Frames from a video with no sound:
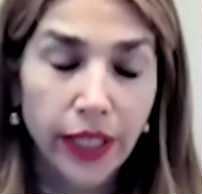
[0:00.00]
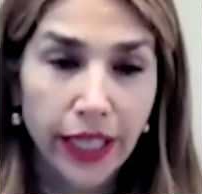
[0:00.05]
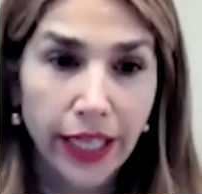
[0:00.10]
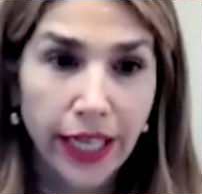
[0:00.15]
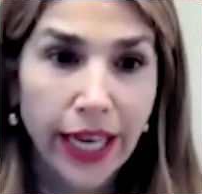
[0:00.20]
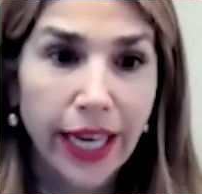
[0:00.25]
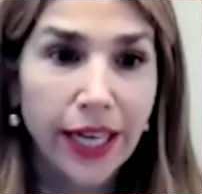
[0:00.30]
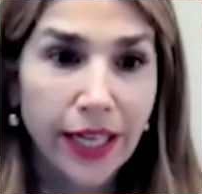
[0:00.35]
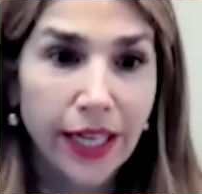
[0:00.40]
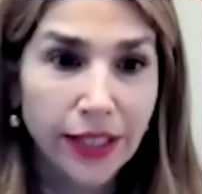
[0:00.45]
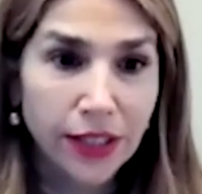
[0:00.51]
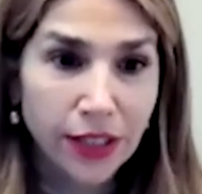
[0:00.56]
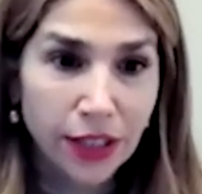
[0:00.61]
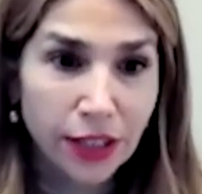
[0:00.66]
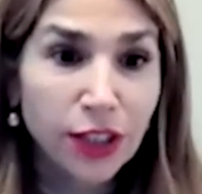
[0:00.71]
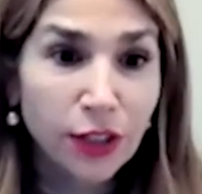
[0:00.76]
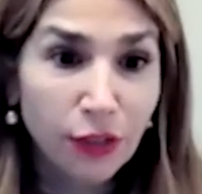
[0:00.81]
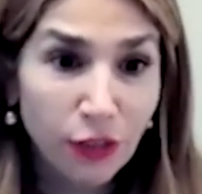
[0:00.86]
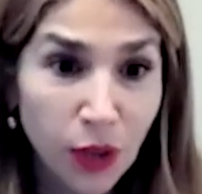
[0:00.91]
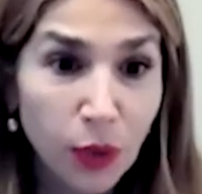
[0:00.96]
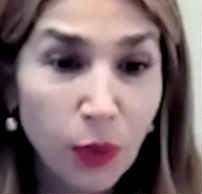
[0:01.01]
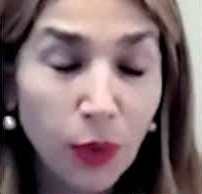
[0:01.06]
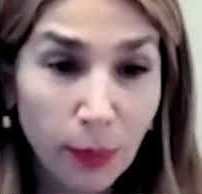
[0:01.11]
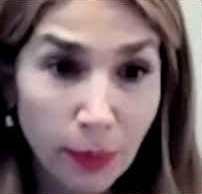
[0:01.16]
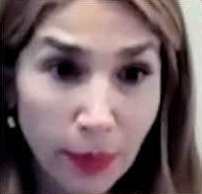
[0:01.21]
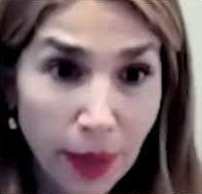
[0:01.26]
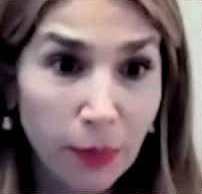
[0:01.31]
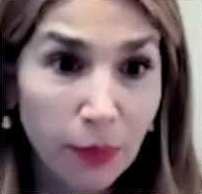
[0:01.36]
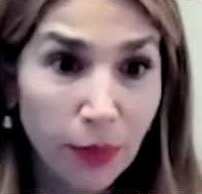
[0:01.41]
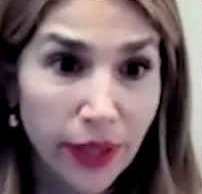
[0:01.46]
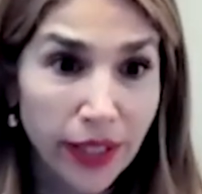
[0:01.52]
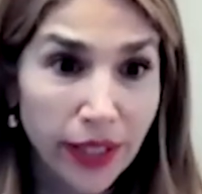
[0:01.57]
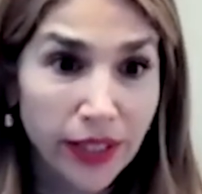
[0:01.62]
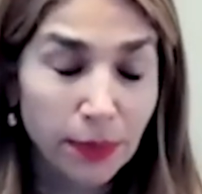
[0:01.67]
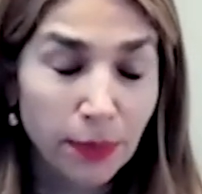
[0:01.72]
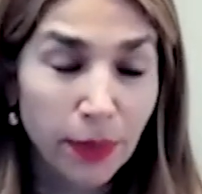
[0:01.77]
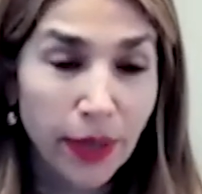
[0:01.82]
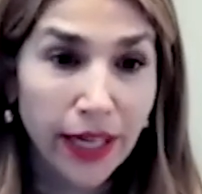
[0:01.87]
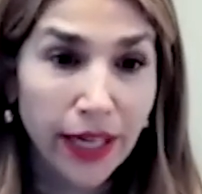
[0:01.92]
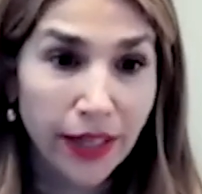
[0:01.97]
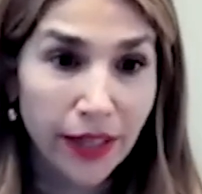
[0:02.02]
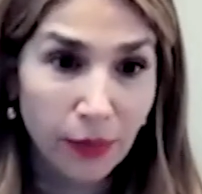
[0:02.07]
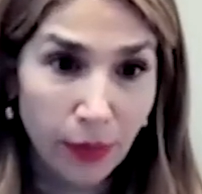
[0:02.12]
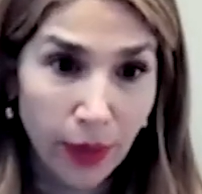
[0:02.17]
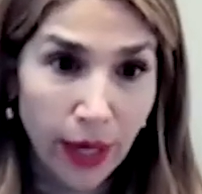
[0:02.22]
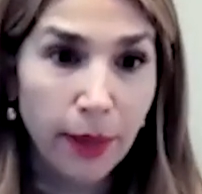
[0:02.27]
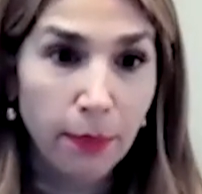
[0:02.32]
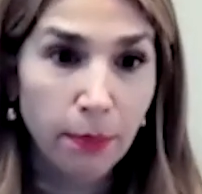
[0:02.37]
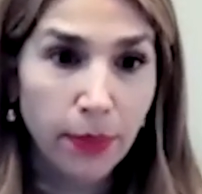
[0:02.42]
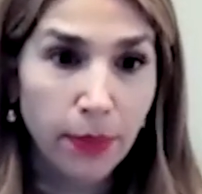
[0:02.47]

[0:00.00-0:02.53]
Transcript: again, it's fewer memories, right?